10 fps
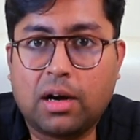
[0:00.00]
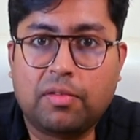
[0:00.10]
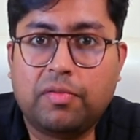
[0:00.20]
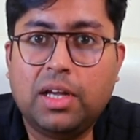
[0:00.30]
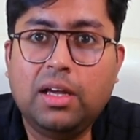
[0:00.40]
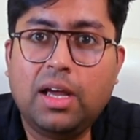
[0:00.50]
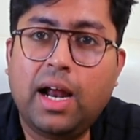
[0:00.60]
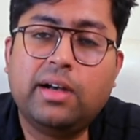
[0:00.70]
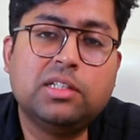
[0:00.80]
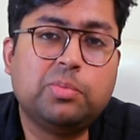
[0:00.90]
roughly
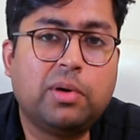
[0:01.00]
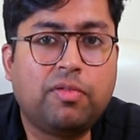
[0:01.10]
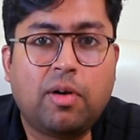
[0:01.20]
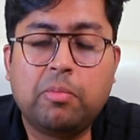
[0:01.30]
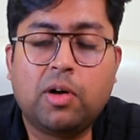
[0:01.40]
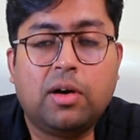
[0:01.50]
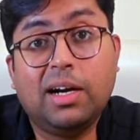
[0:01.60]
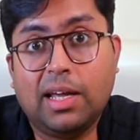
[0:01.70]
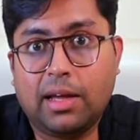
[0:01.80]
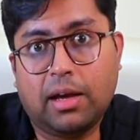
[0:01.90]
and is performed on a
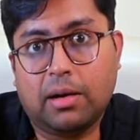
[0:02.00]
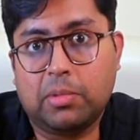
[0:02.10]
daycare